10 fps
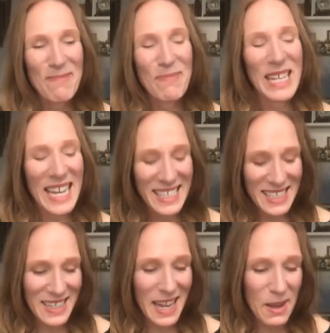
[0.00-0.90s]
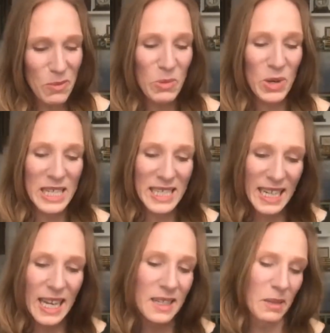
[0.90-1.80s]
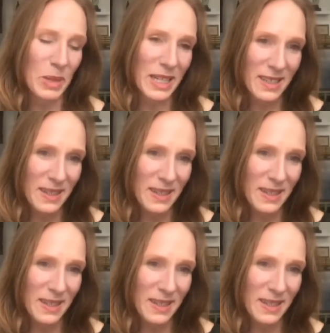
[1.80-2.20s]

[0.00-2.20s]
But we were eating a little bit.